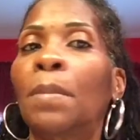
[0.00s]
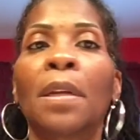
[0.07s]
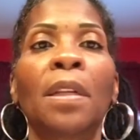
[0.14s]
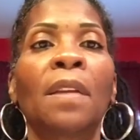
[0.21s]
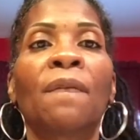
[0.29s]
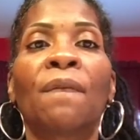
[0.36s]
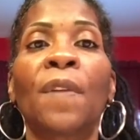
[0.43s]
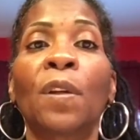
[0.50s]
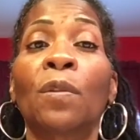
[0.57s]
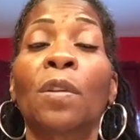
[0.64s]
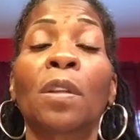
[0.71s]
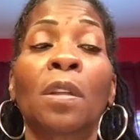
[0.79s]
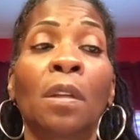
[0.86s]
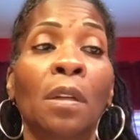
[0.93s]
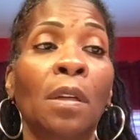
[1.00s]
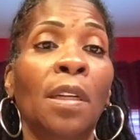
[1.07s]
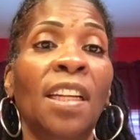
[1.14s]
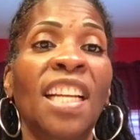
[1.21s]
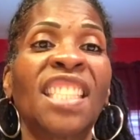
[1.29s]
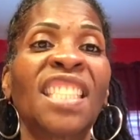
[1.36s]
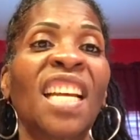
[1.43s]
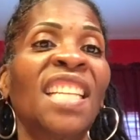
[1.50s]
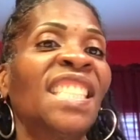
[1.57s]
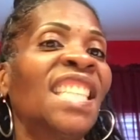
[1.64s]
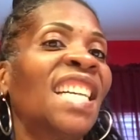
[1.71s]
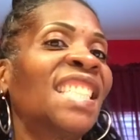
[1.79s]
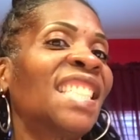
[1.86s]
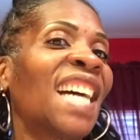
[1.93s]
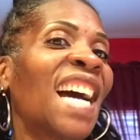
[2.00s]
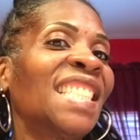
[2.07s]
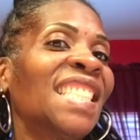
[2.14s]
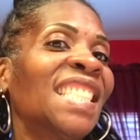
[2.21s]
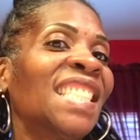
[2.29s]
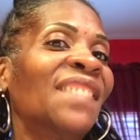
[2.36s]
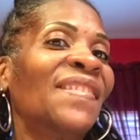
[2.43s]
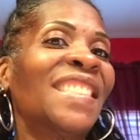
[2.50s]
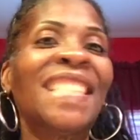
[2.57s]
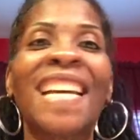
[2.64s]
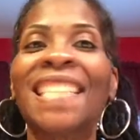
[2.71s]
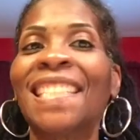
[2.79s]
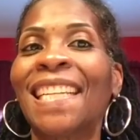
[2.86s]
But it feels good. I love it.